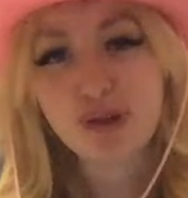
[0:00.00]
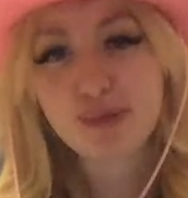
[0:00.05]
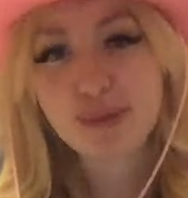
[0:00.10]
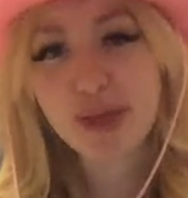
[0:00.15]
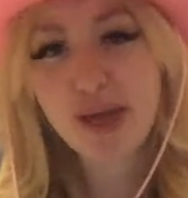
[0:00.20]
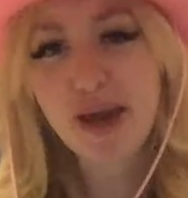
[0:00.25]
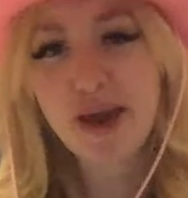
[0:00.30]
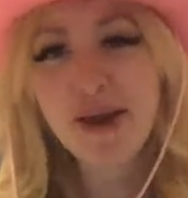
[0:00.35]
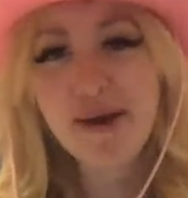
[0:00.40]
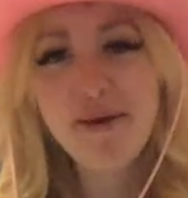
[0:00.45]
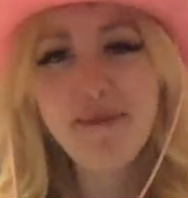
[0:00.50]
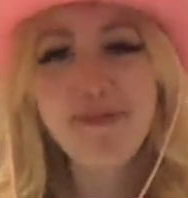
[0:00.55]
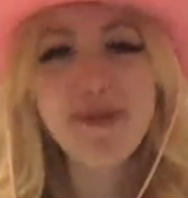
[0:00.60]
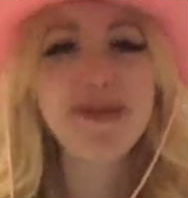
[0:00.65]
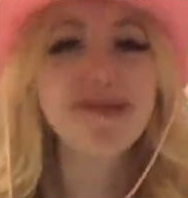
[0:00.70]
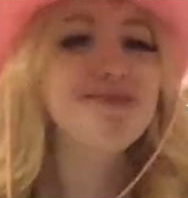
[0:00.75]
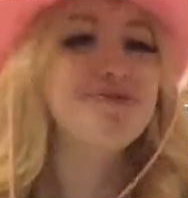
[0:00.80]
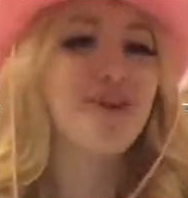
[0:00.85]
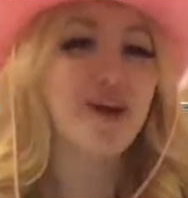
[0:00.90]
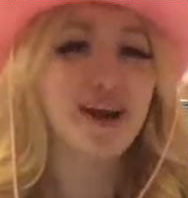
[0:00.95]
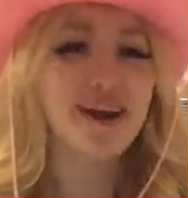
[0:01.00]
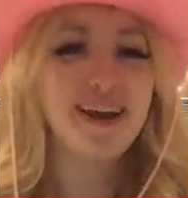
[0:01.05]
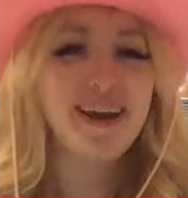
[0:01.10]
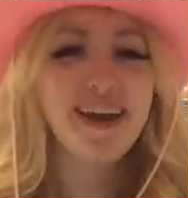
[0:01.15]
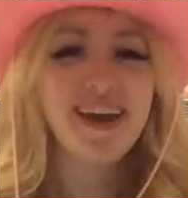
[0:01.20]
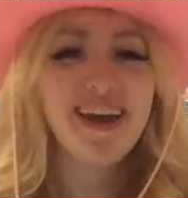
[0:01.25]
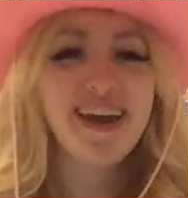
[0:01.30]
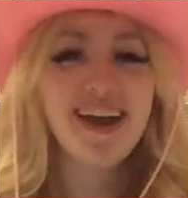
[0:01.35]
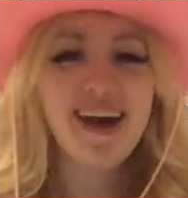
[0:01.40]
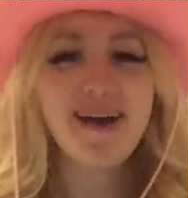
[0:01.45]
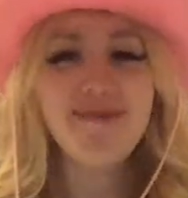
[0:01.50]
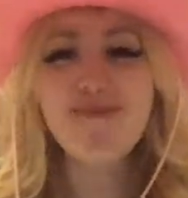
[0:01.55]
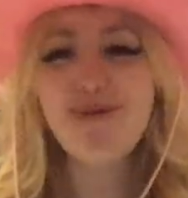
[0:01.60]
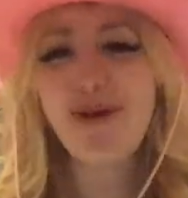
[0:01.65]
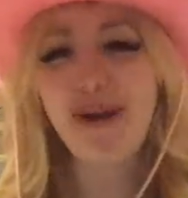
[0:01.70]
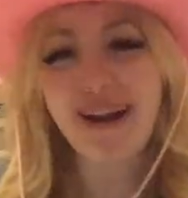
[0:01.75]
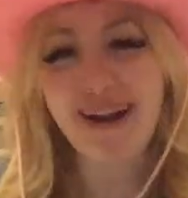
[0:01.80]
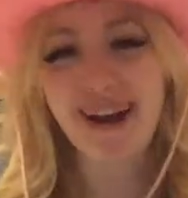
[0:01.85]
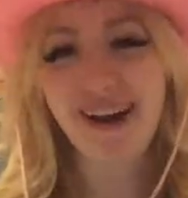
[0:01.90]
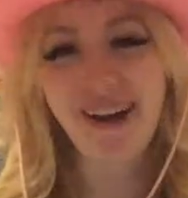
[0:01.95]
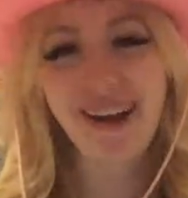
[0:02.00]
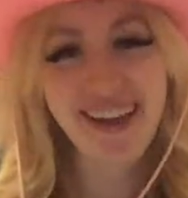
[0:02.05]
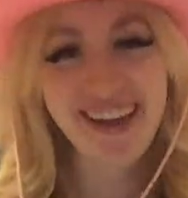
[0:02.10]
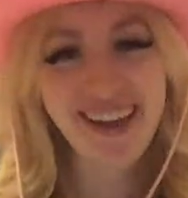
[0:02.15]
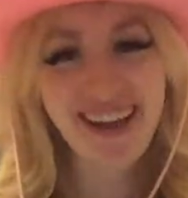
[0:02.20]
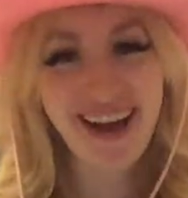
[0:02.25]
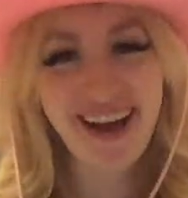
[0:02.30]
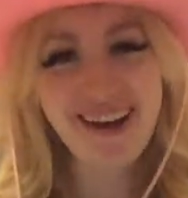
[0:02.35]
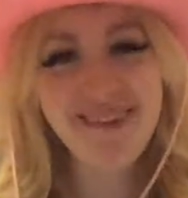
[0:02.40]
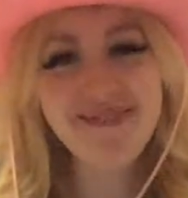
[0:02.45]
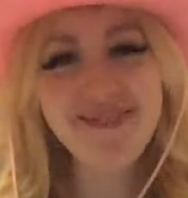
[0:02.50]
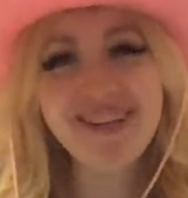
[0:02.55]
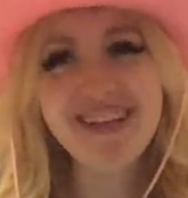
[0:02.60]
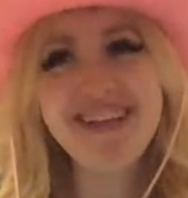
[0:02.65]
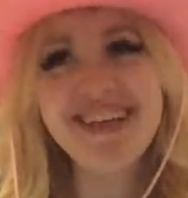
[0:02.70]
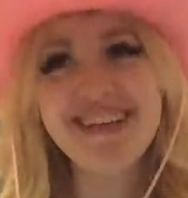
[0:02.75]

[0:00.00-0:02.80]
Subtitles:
me, but that's fine. I'm okay now.